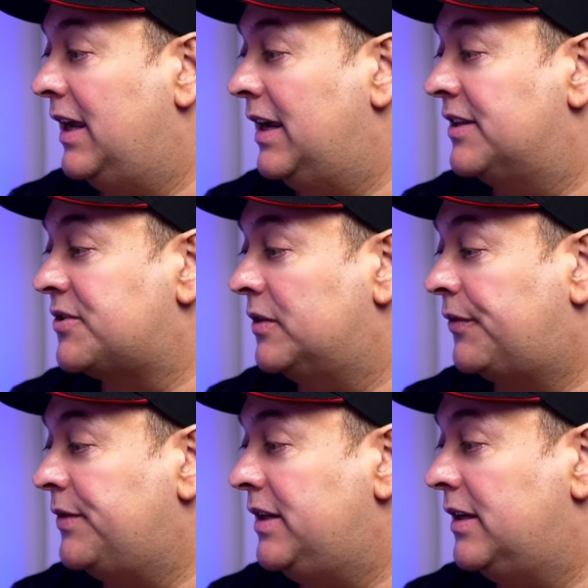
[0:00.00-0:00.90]
And it's
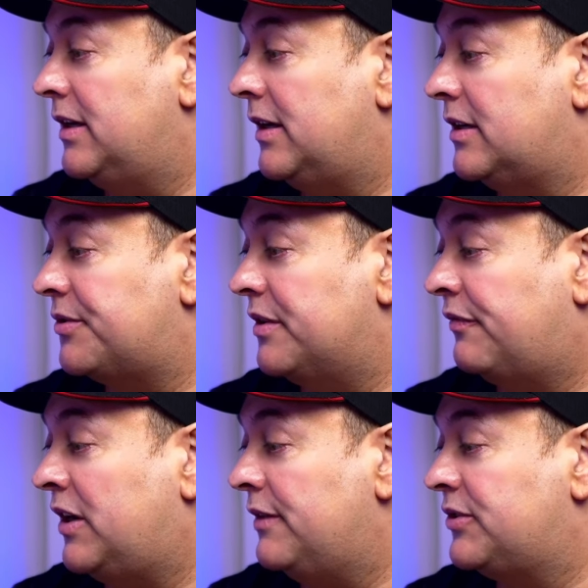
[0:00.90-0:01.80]
got
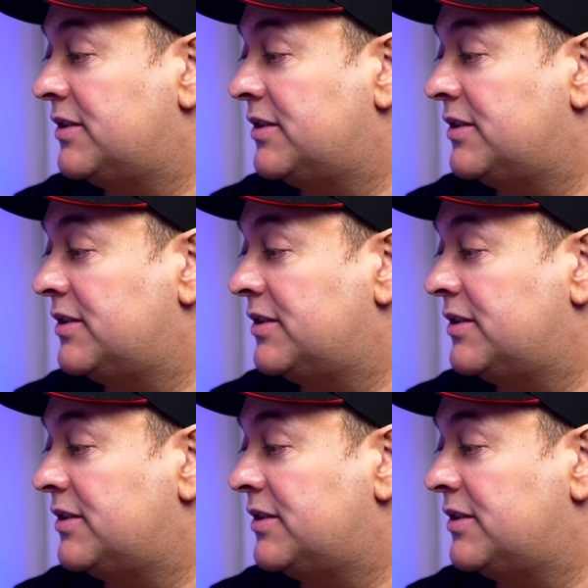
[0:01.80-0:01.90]
5